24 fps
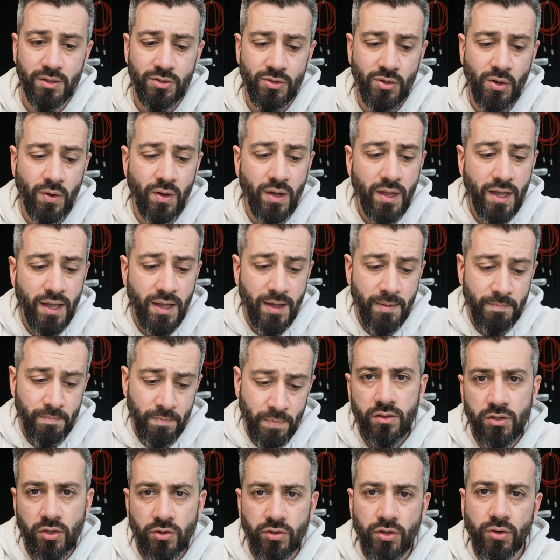So
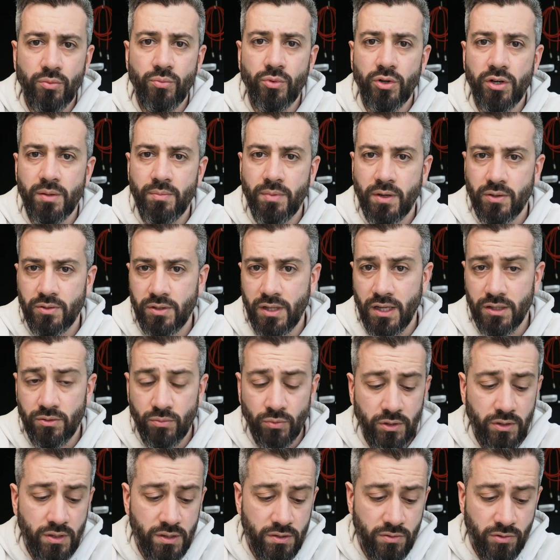don't worry about that.
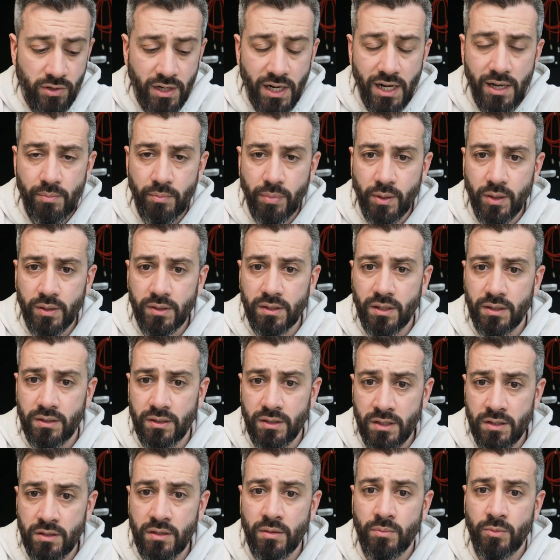What is really important
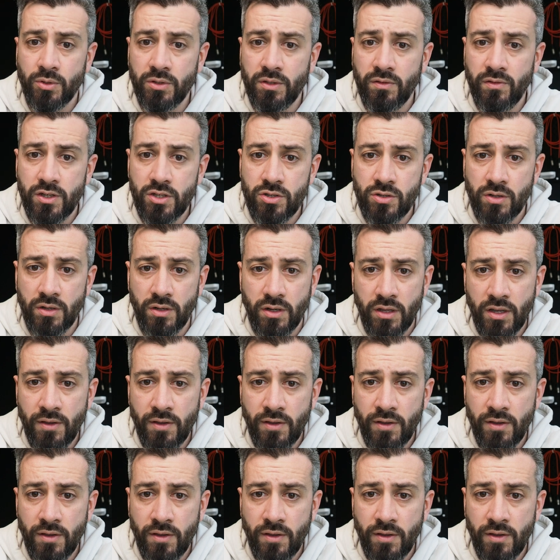is the motivation.